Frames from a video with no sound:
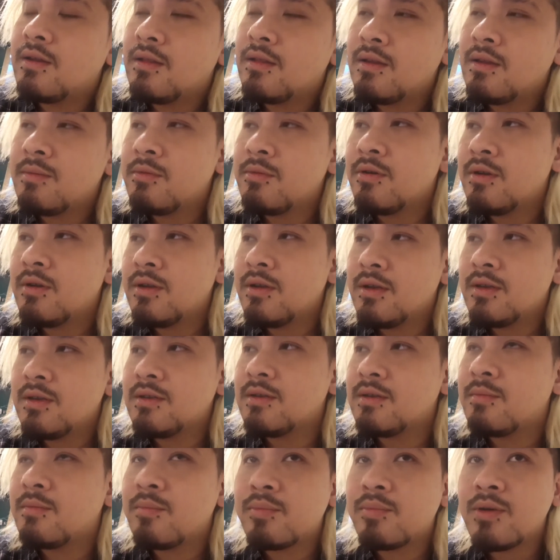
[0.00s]
liberties
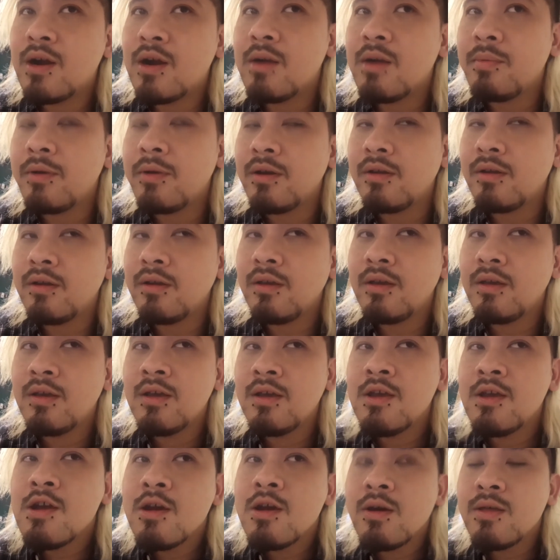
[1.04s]
and property
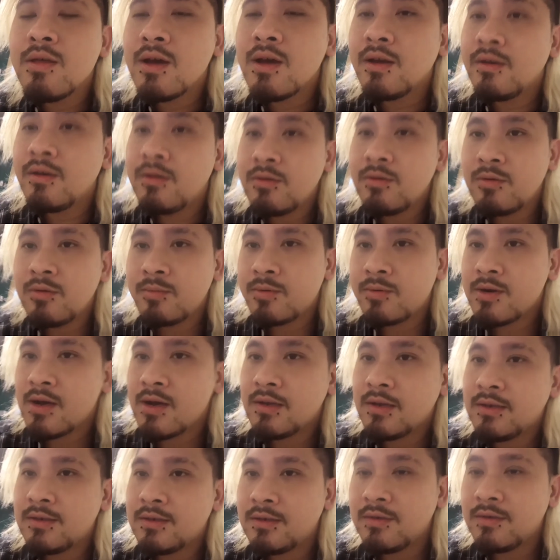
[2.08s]
without due
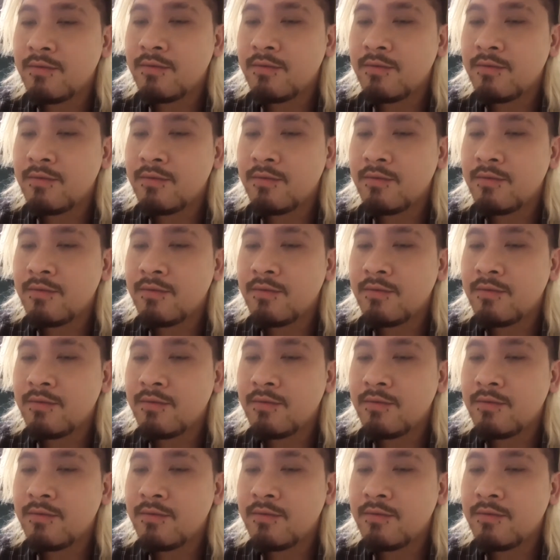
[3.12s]
process